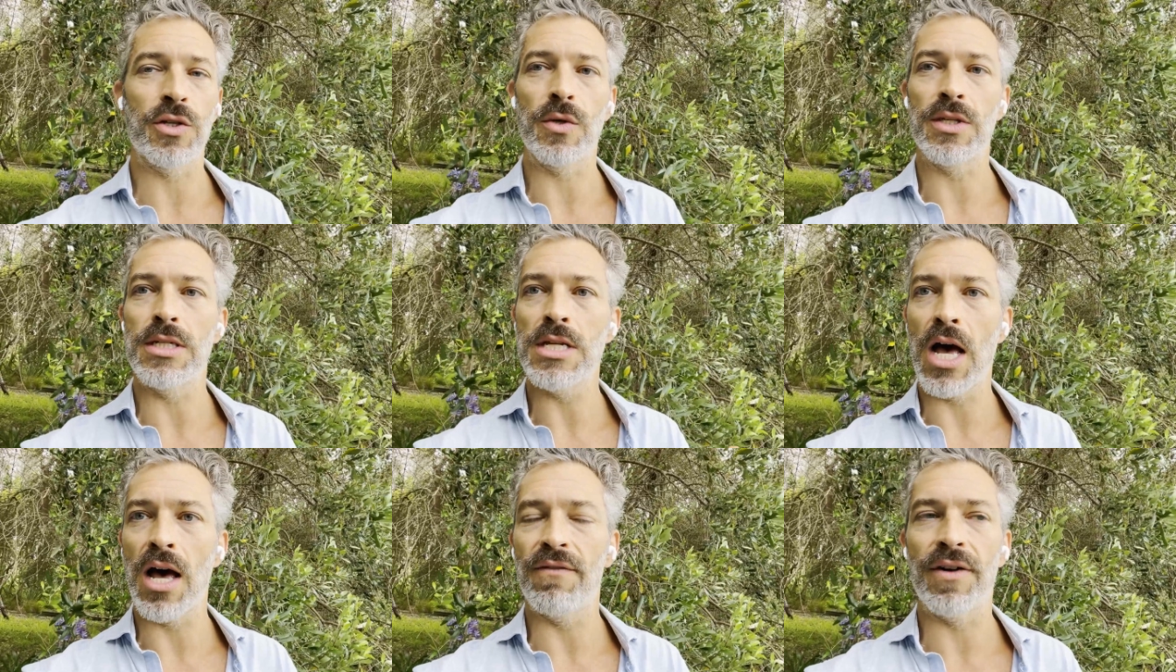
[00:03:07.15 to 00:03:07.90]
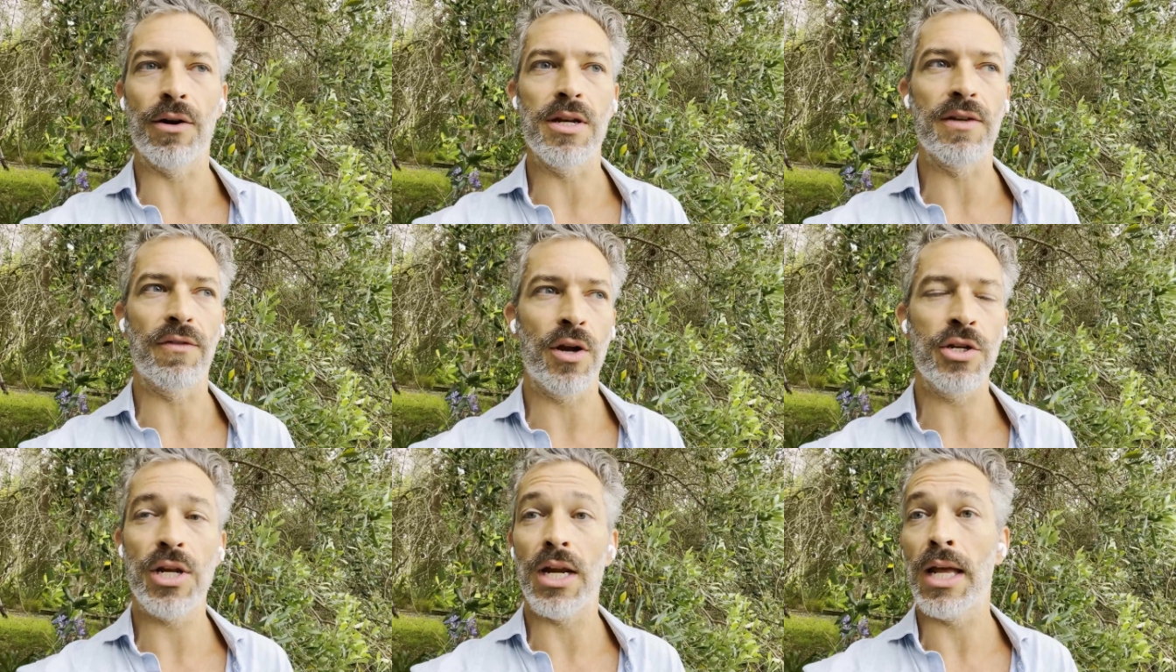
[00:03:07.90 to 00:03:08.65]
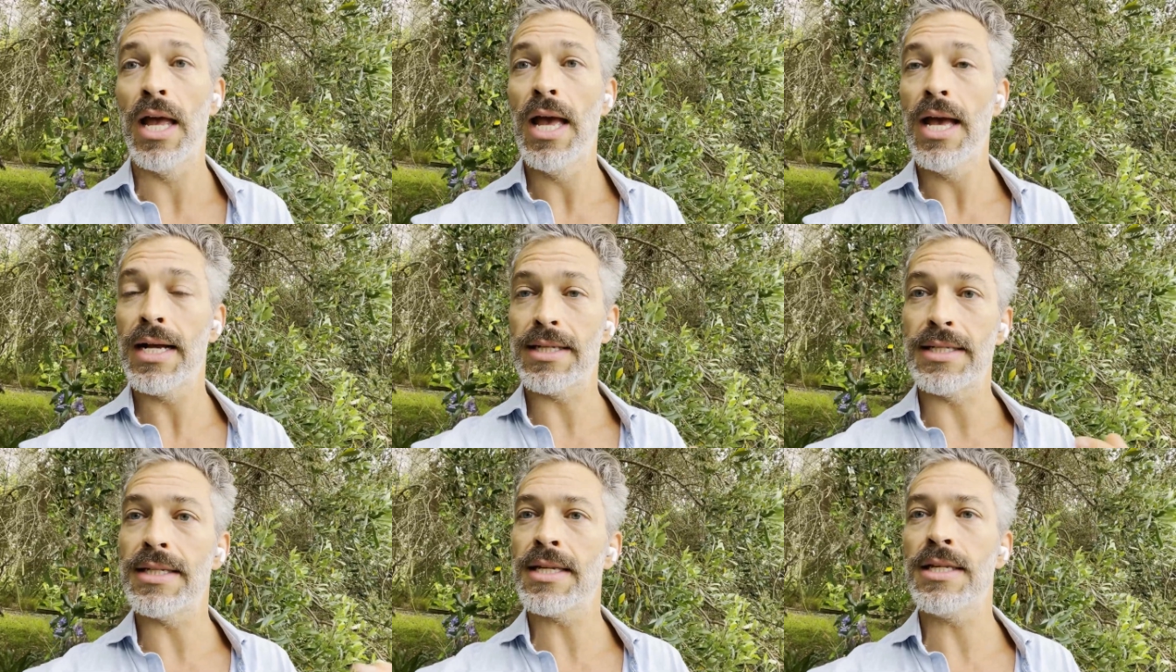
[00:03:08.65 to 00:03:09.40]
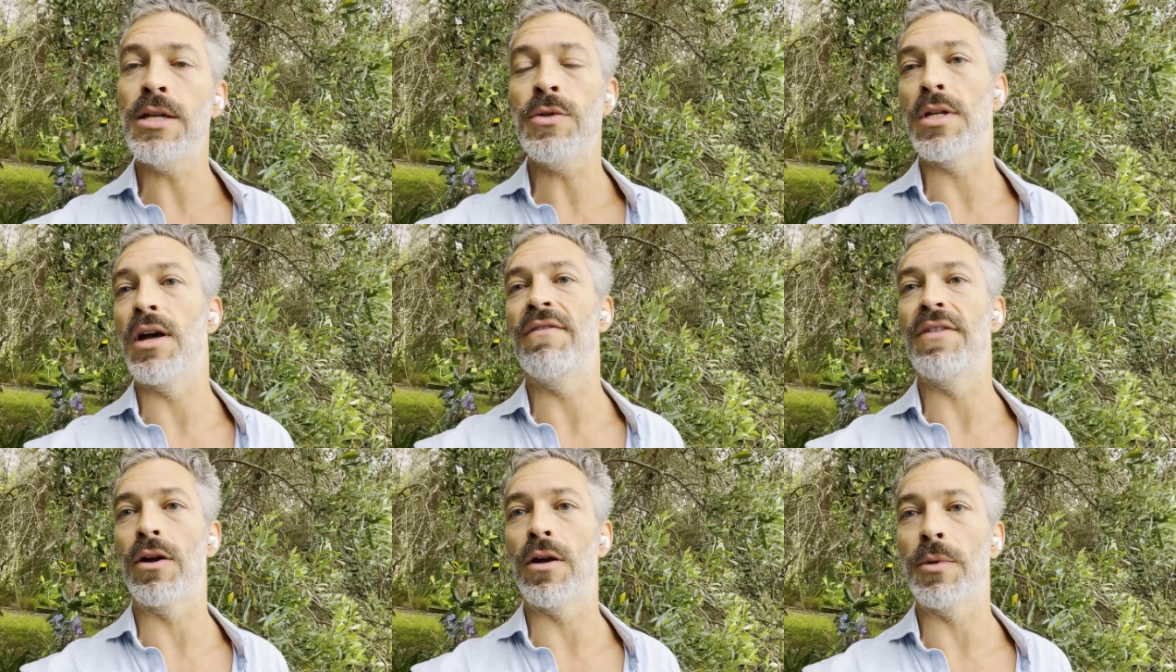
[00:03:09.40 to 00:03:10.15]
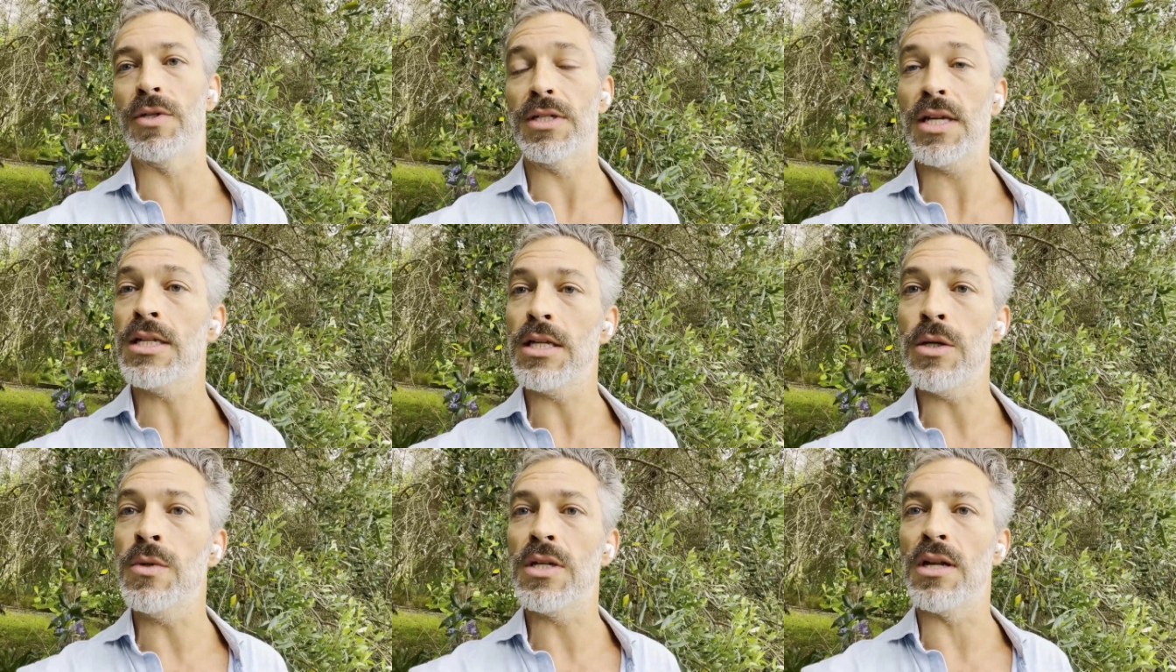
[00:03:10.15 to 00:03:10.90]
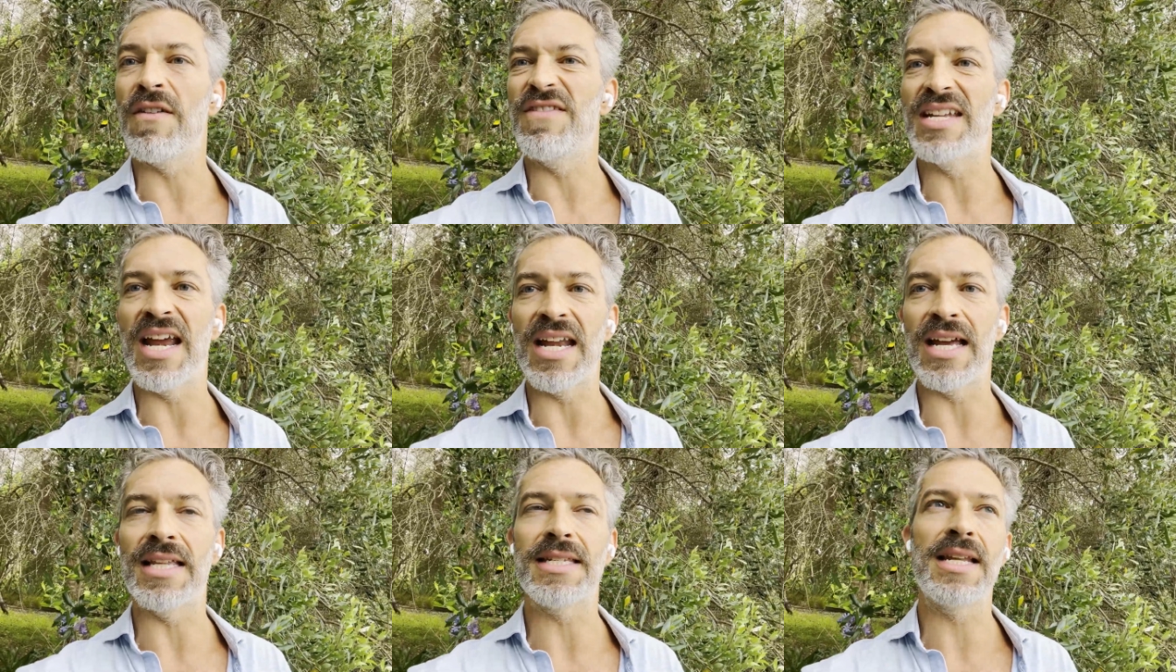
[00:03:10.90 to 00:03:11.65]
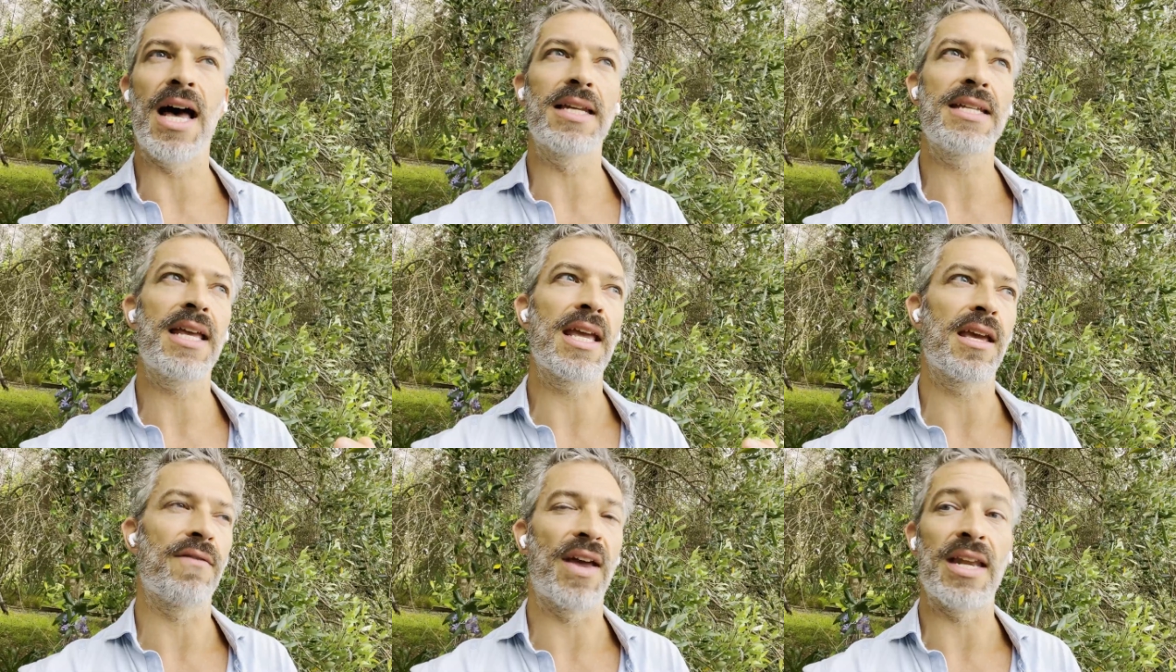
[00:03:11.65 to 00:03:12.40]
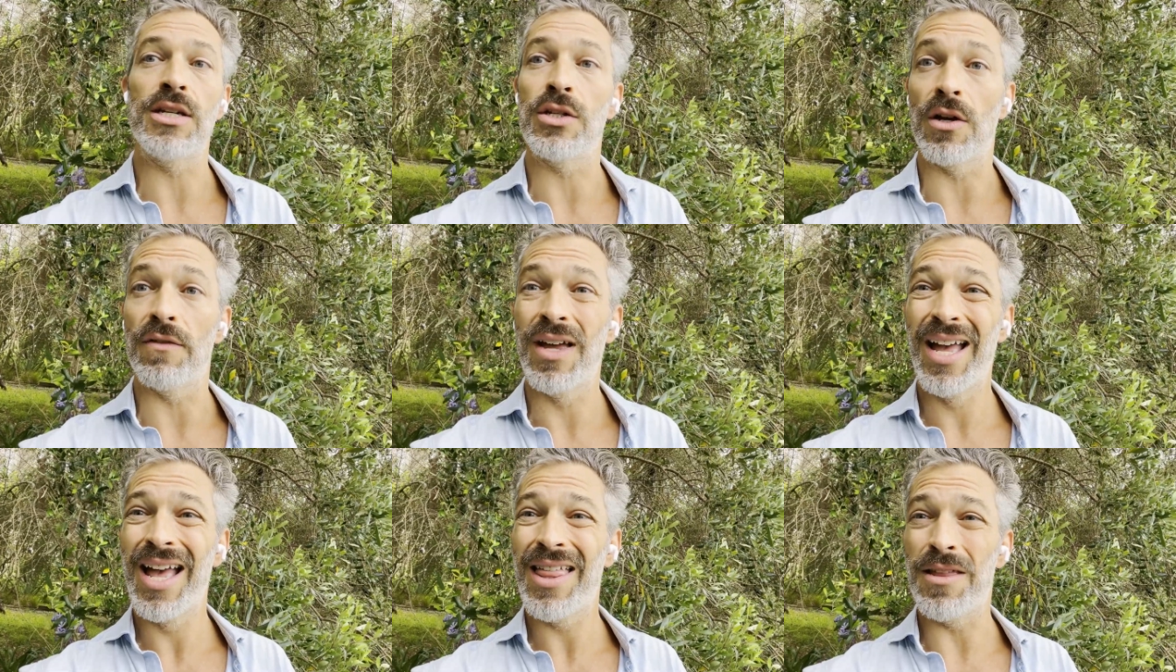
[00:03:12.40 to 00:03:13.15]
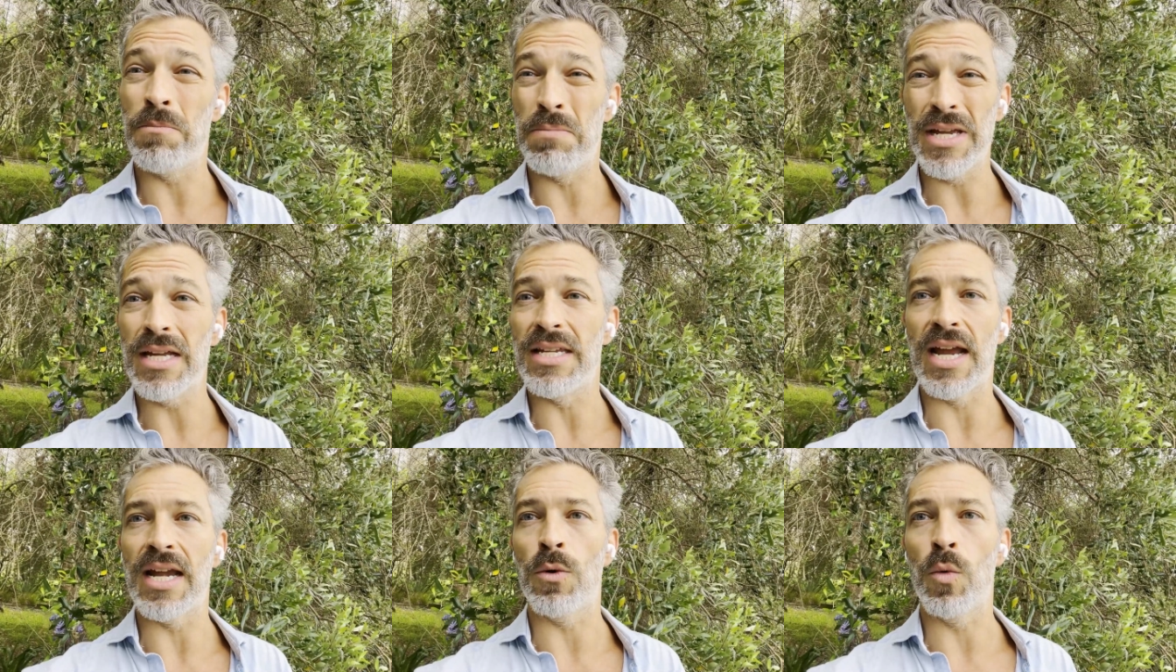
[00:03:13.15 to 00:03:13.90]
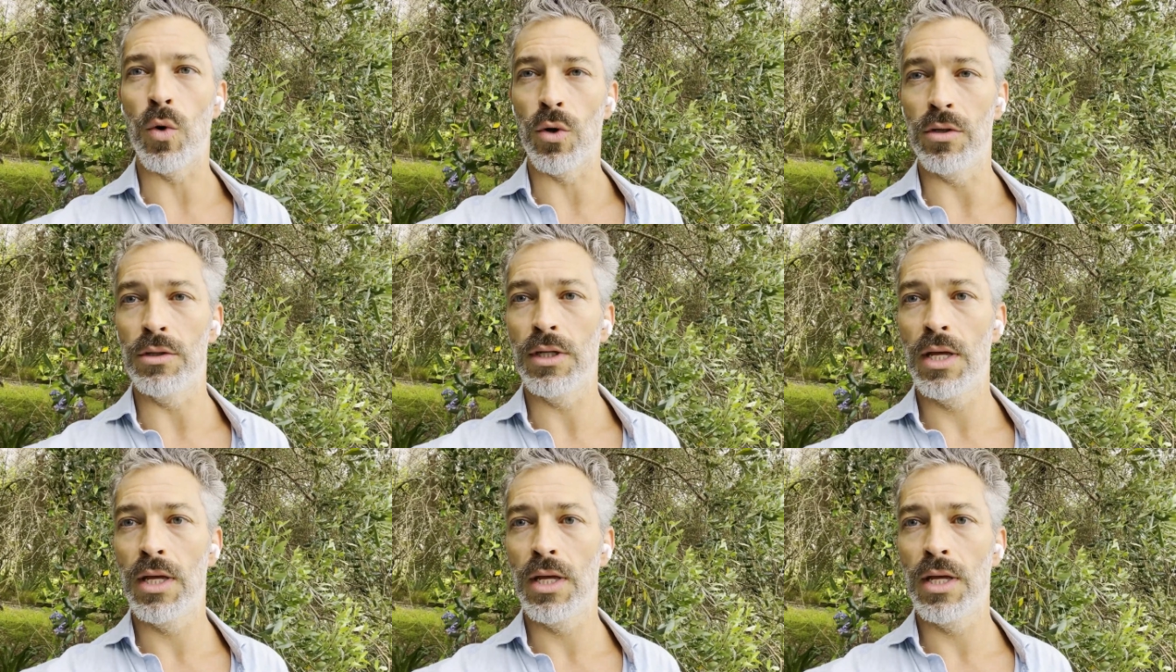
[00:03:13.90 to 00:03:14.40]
So it's not very differentiating because it doesn't use enough variables. It doesn't use enough data. It's not taking advantage of the big data world